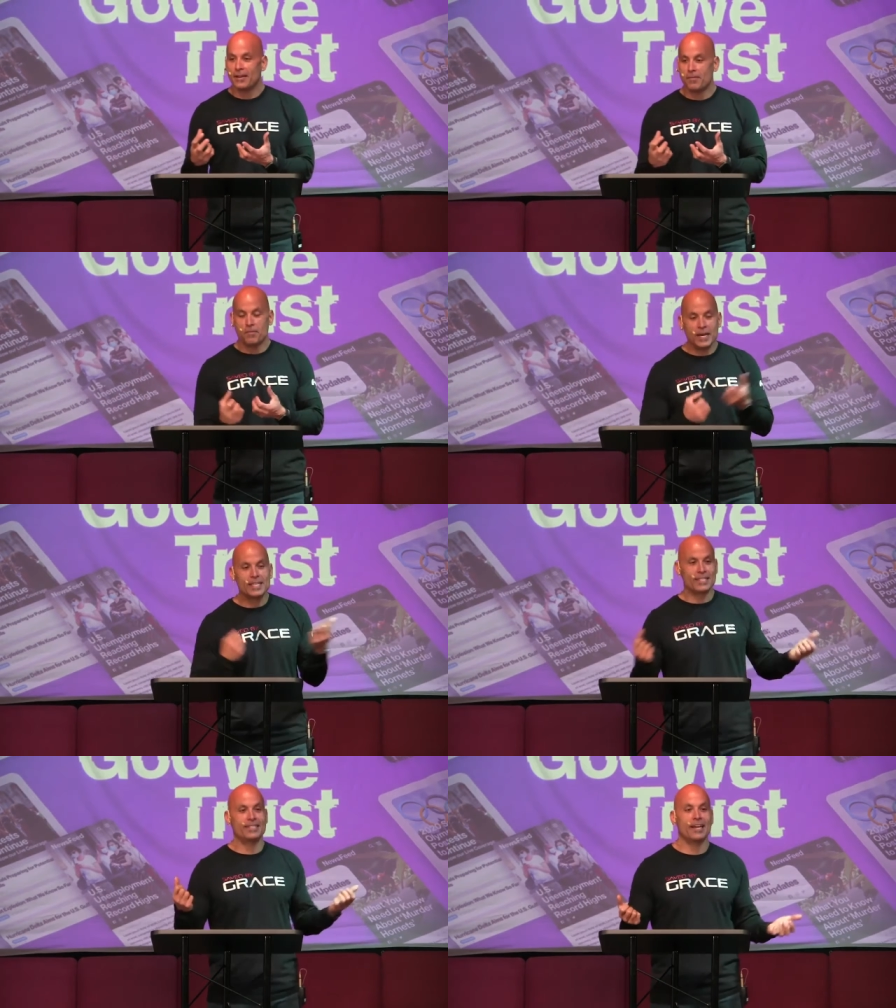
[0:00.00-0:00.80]

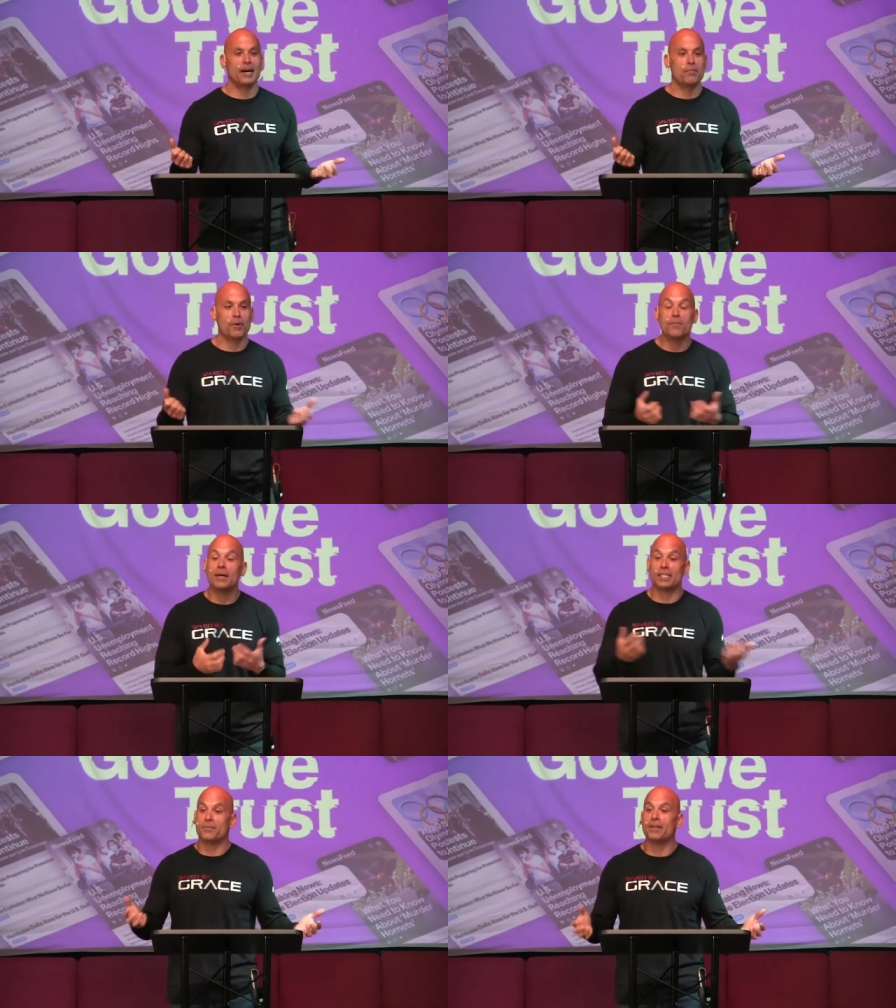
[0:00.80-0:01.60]
mess us up or
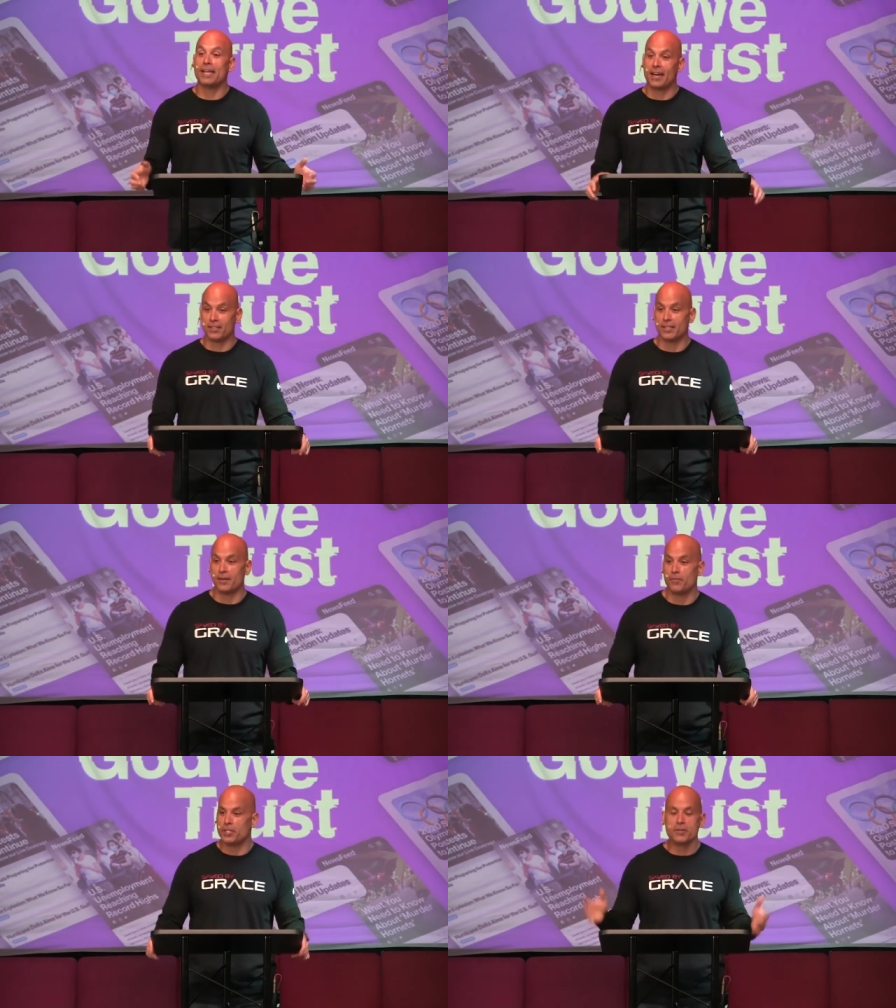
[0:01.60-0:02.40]
mess somebody else
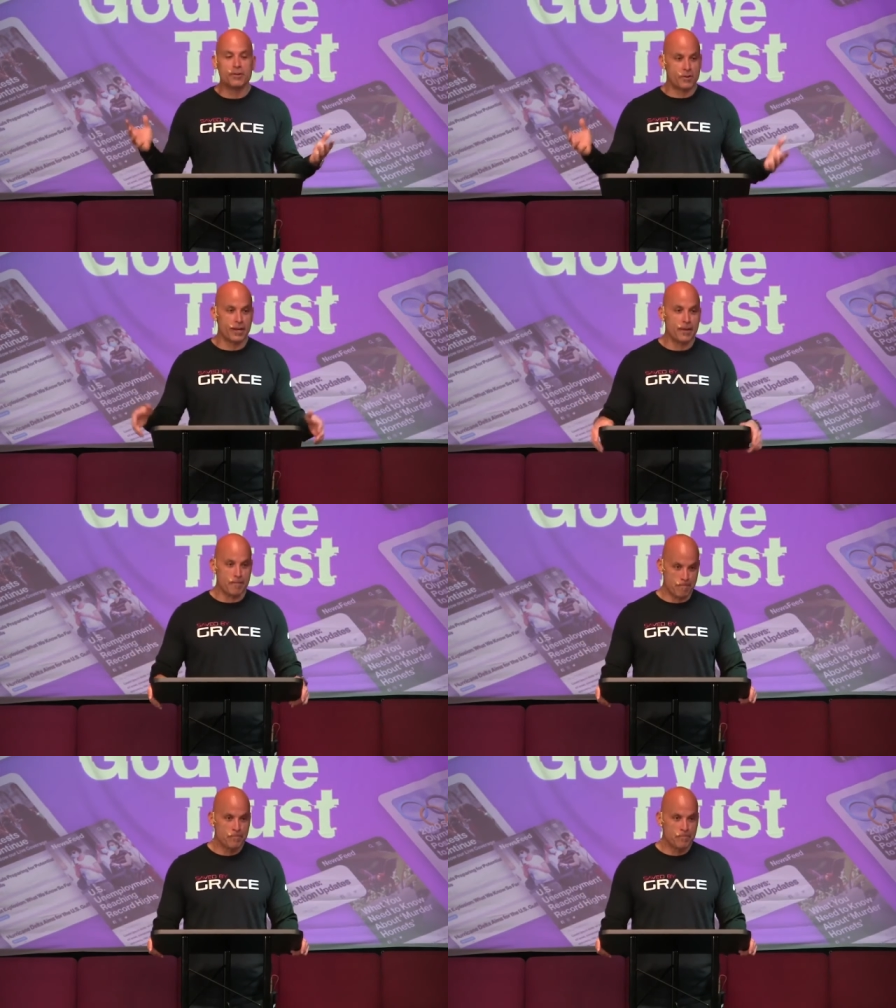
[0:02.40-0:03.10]
up. Would you agree?